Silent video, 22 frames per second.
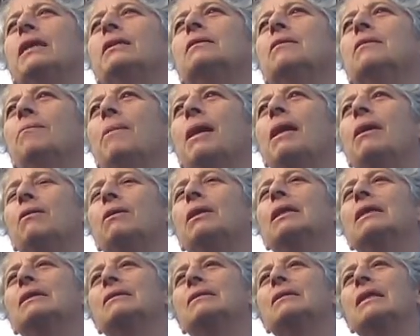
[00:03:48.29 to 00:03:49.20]
is
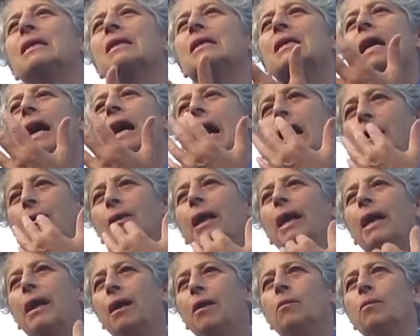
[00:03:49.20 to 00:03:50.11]
about, is how to
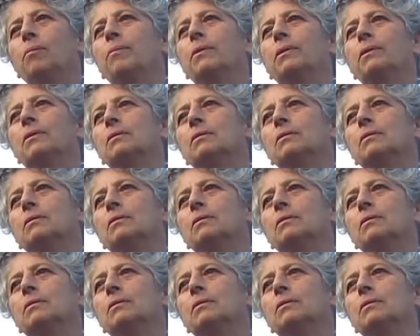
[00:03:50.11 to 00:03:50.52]
help